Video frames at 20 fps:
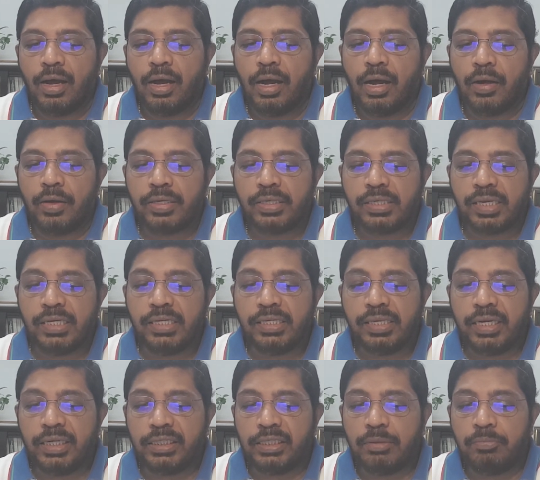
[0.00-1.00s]
Our
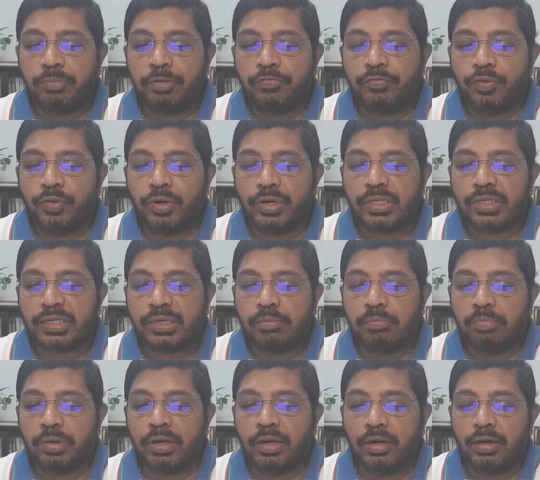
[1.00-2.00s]
sensation before a
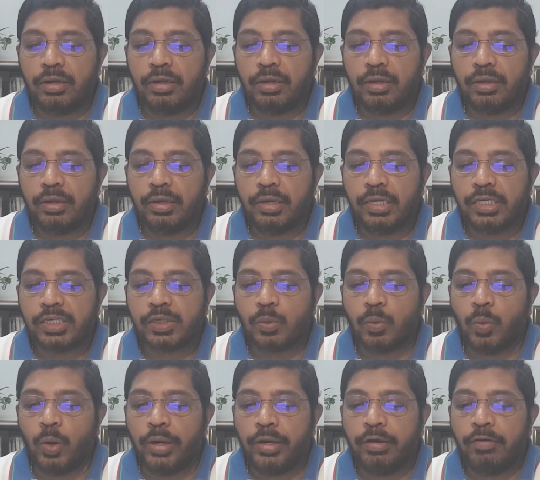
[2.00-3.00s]
symbol is
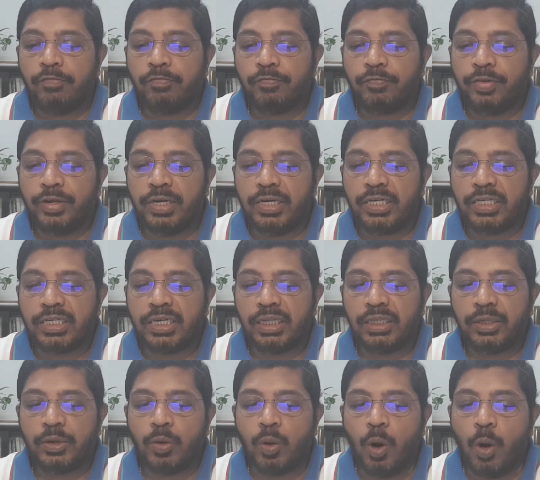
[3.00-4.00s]
one of finishing
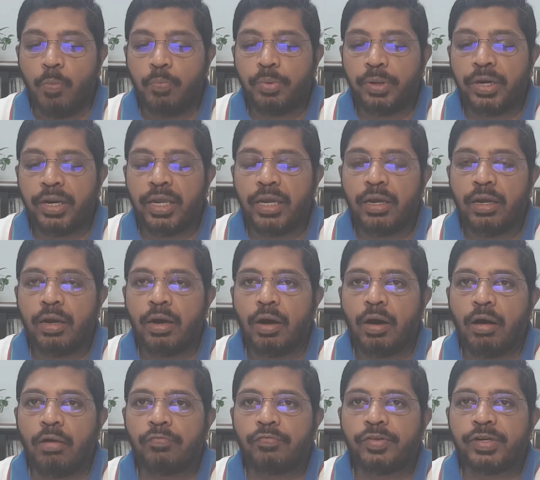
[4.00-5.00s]
the opening
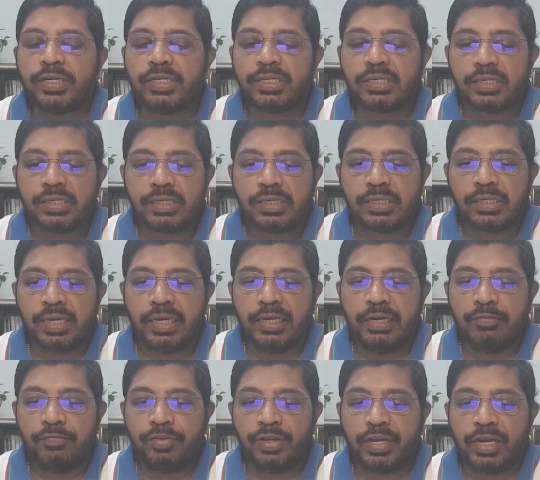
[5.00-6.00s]
of its
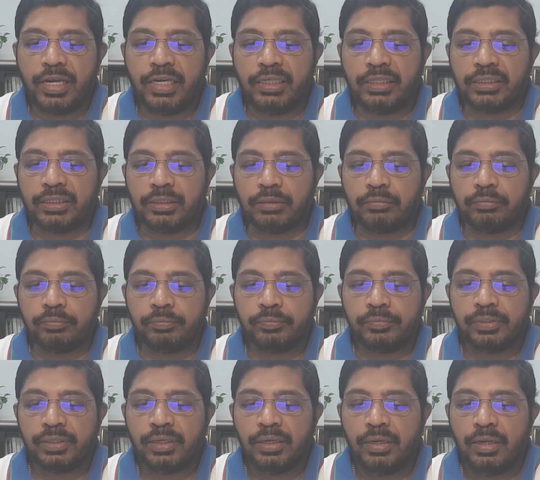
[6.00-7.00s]
signification,
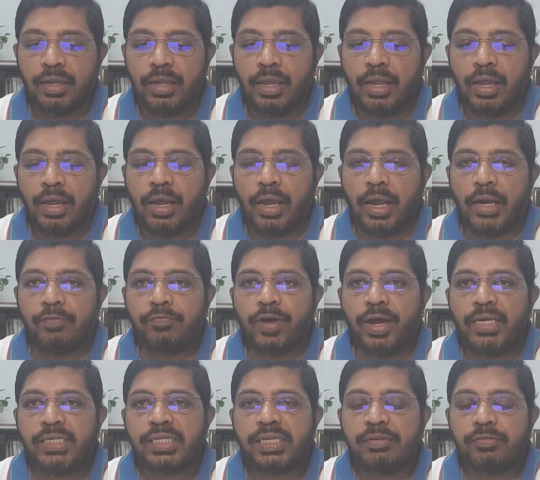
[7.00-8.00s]

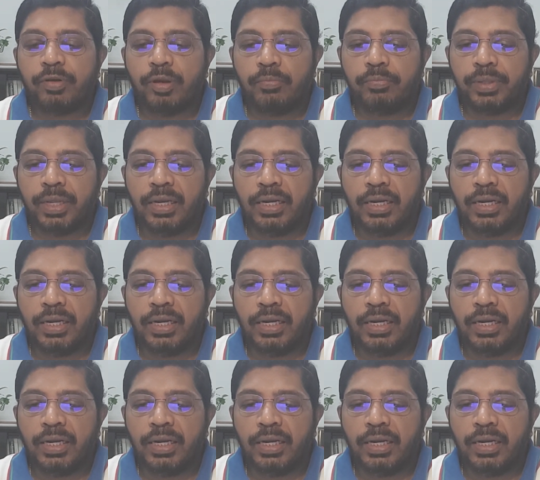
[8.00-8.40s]
advancing from the